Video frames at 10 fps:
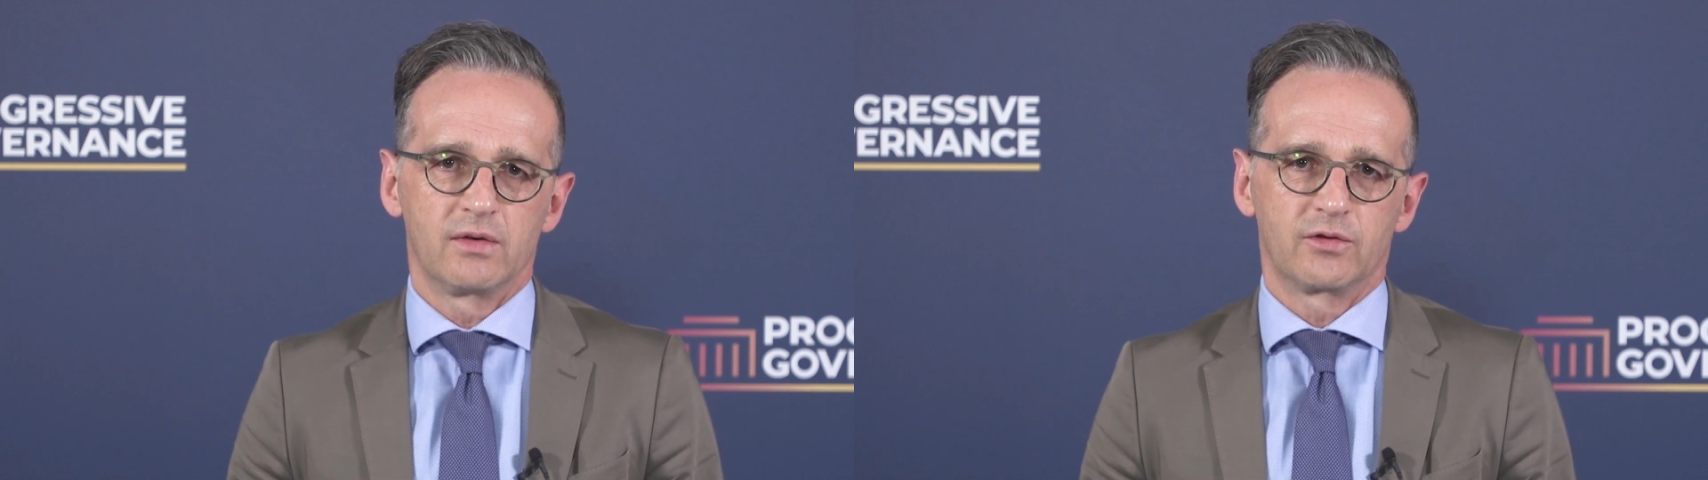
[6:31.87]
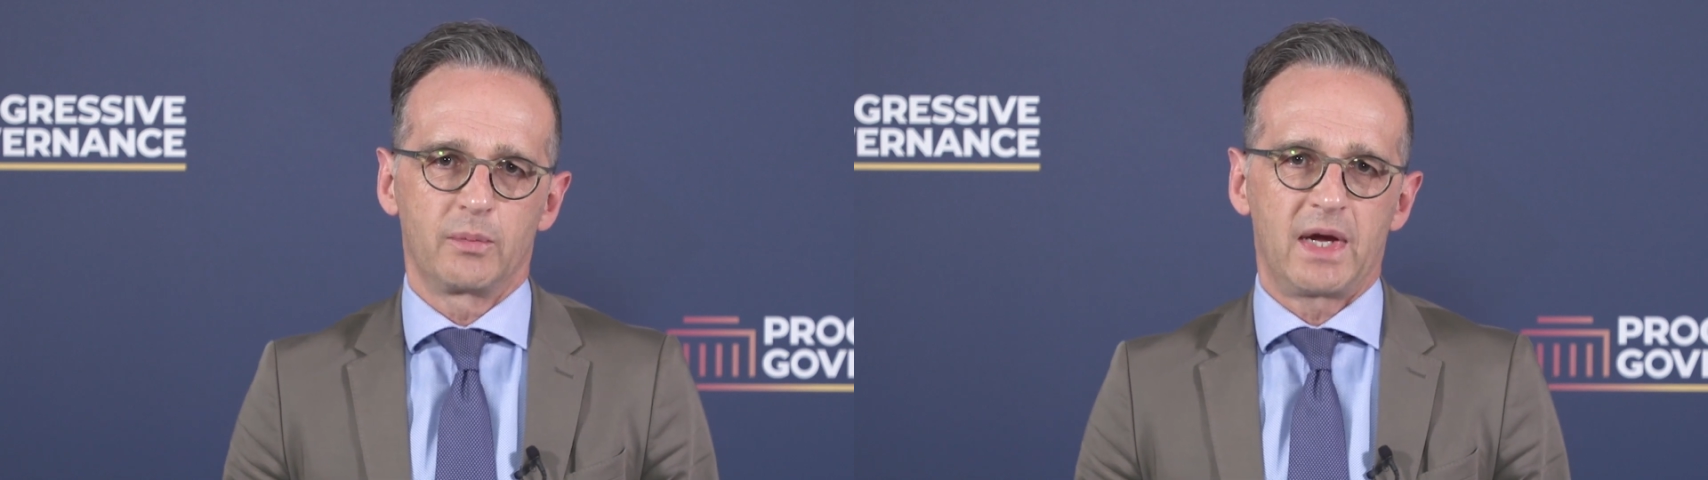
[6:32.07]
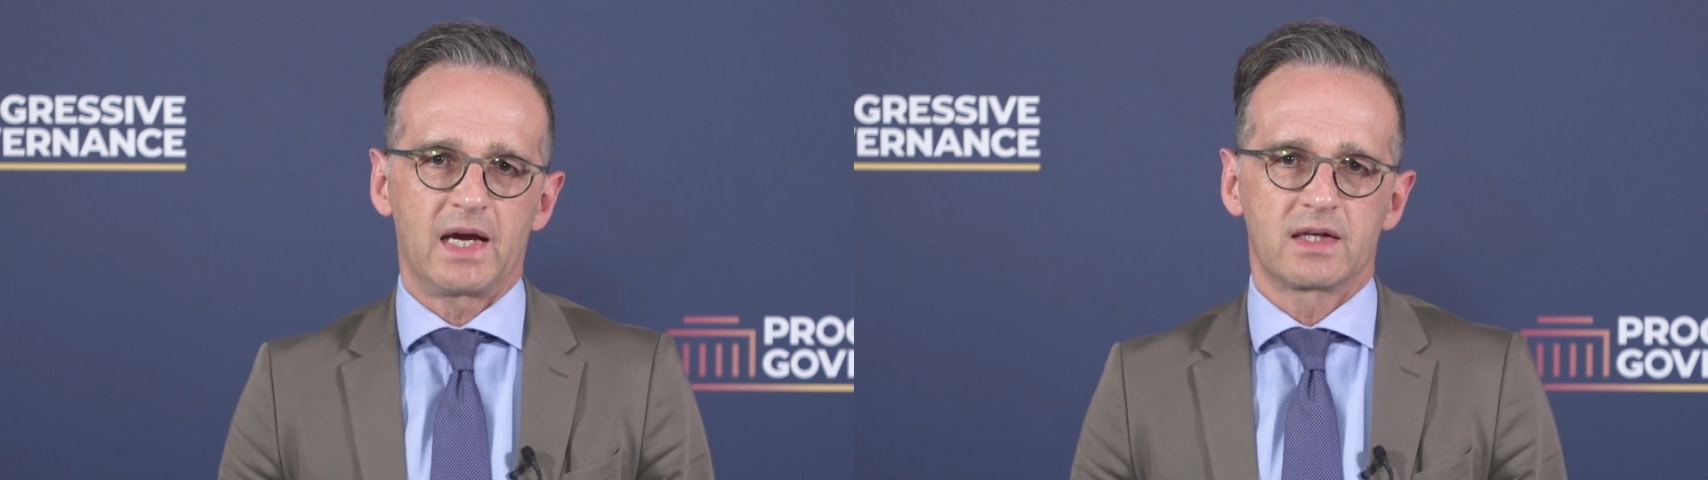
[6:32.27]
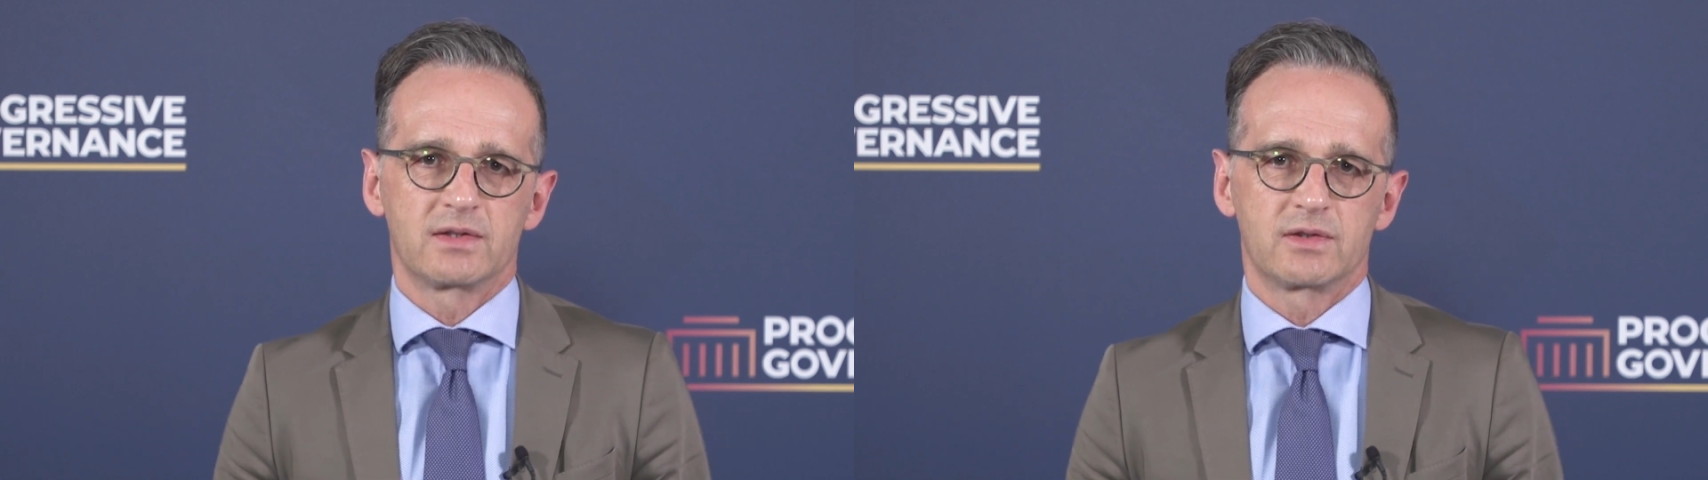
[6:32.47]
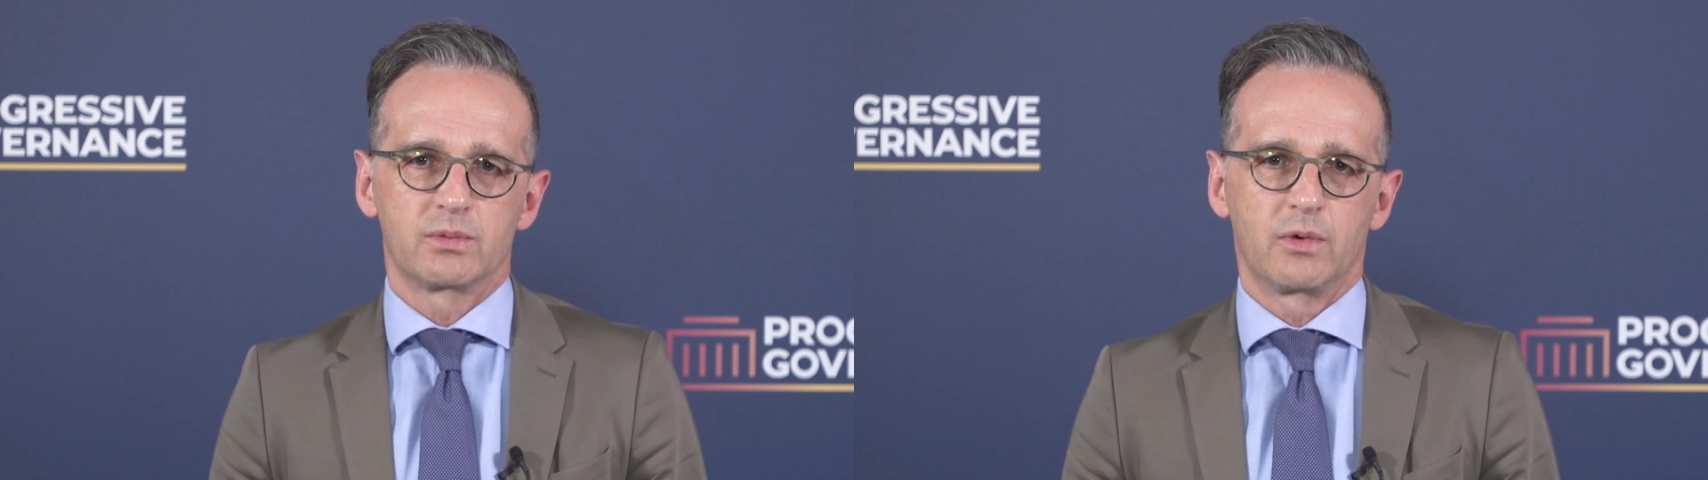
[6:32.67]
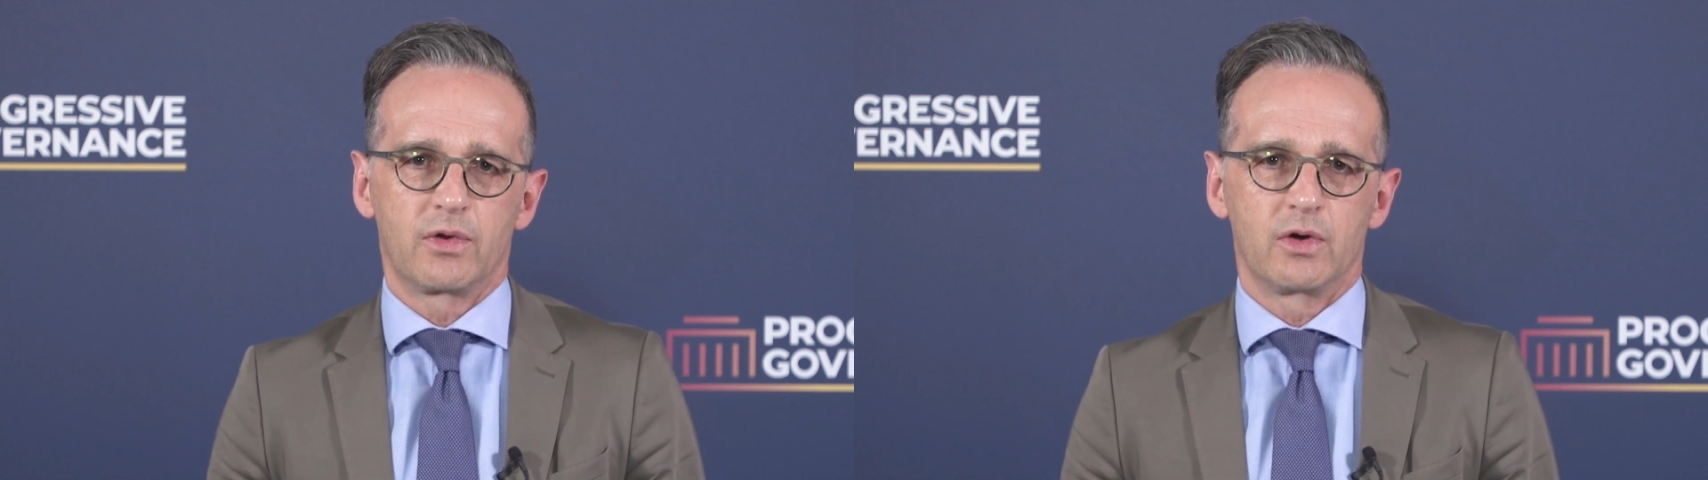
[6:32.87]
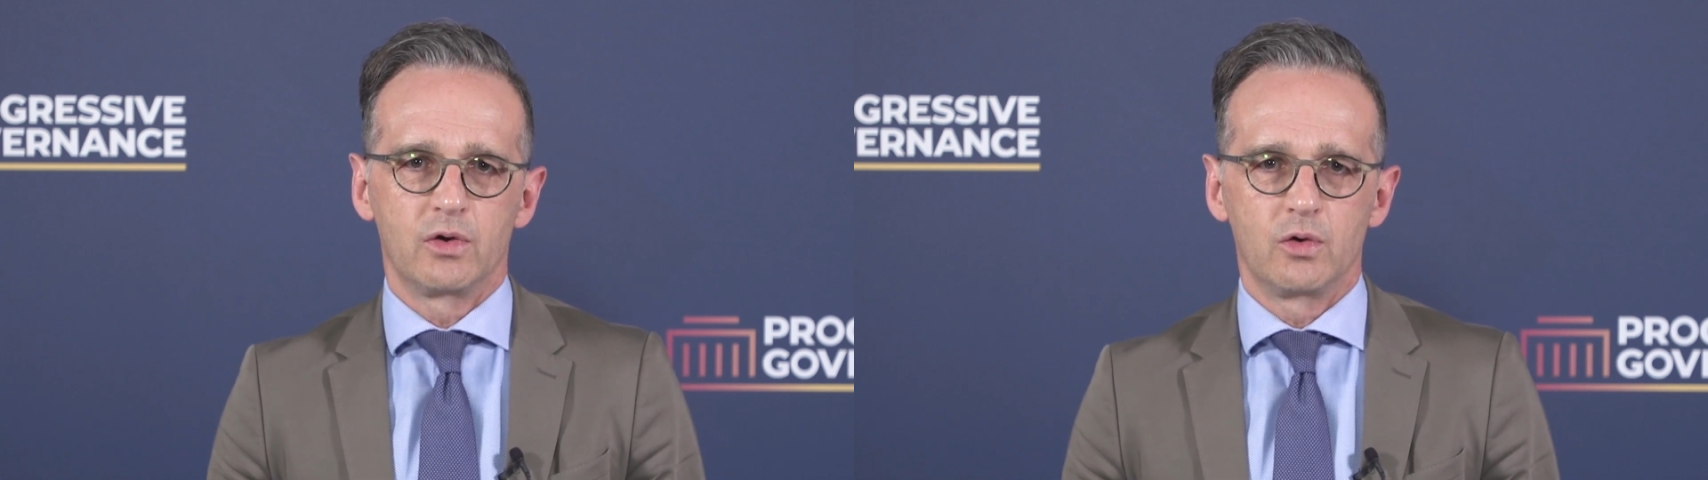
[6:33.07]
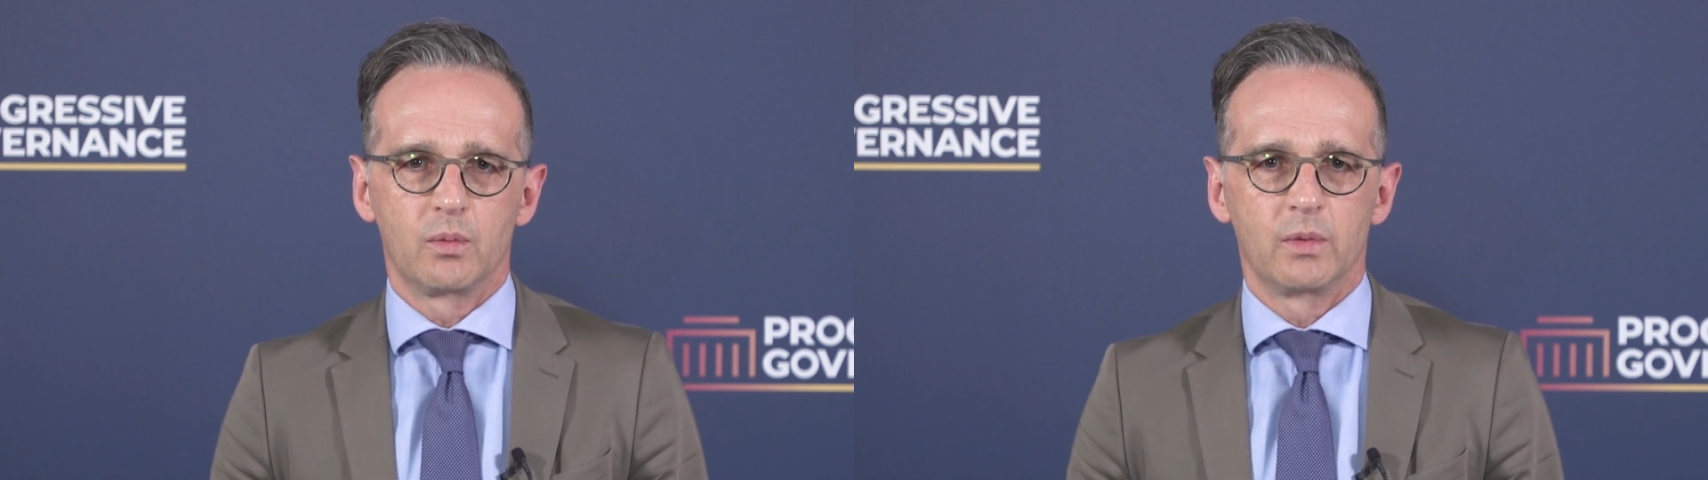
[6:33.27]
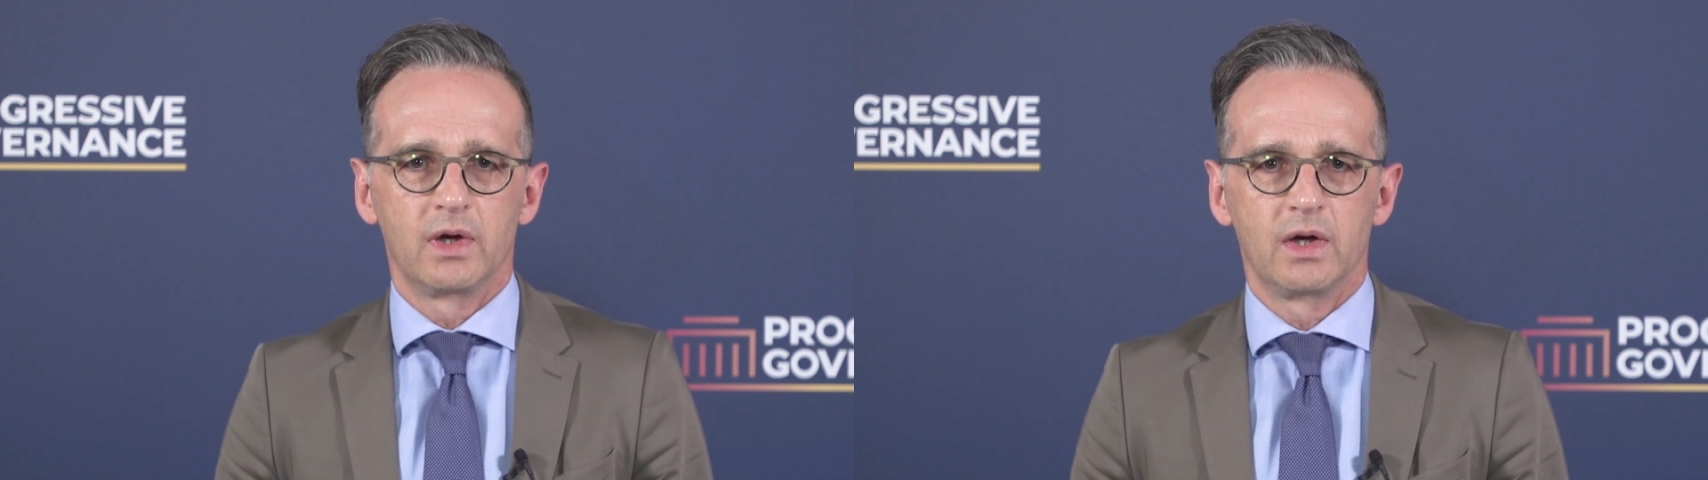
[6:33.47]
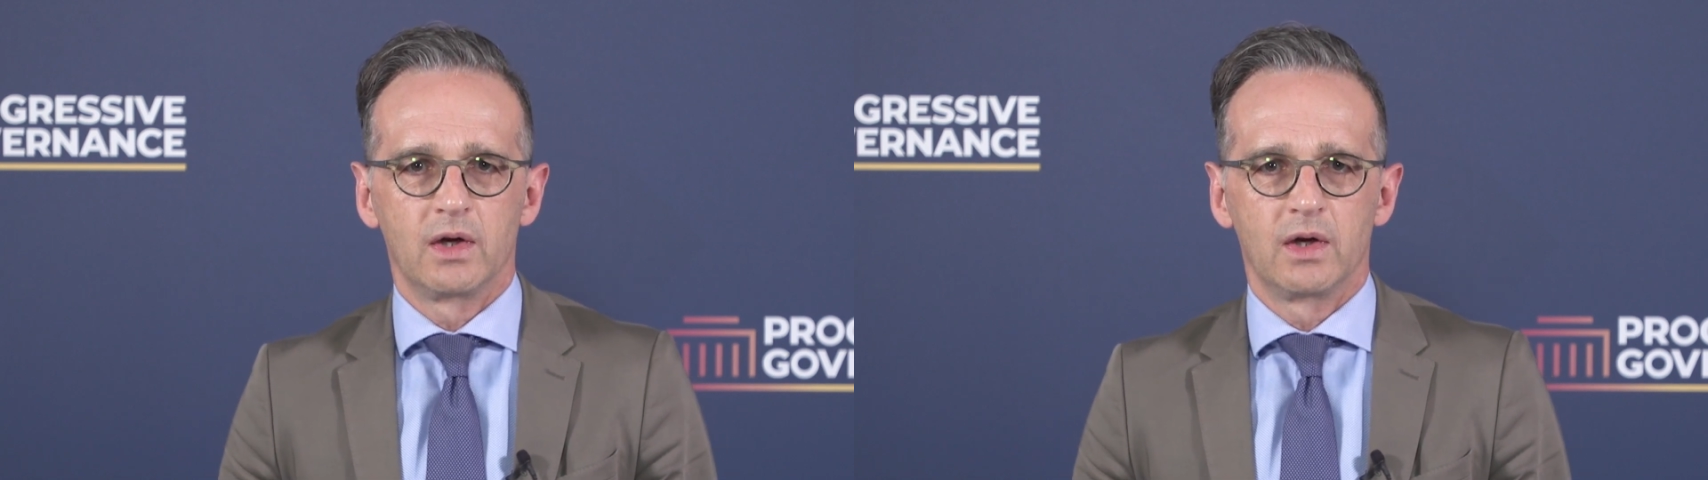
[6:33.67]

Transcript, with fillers: from actors with whom